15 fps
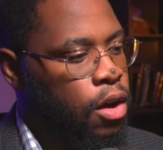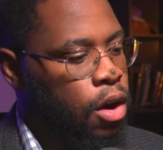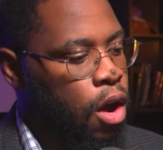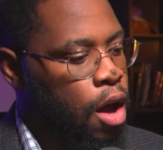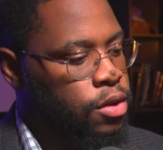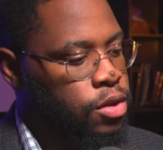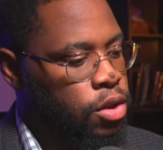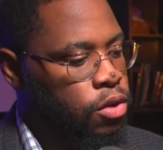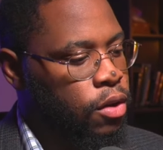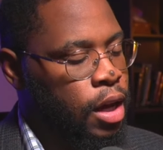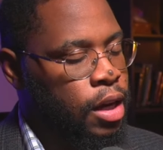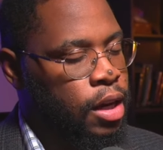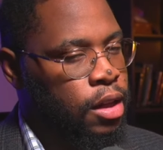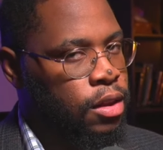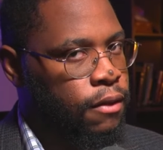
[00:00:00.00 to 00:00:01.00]

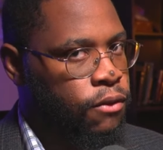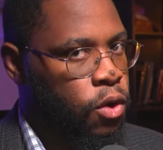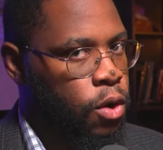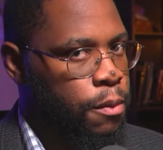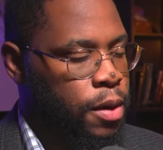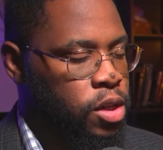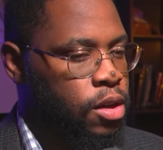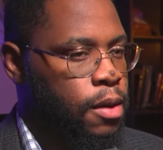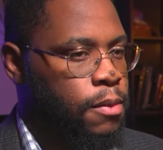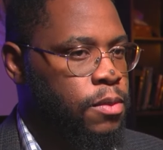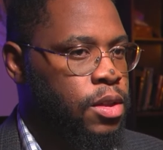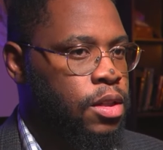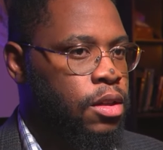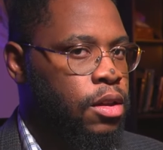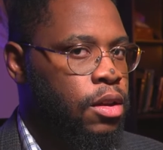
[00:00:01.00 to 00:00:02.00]
consecrated the 4
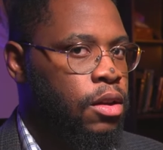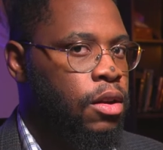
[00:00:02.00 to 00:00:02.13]
bishops?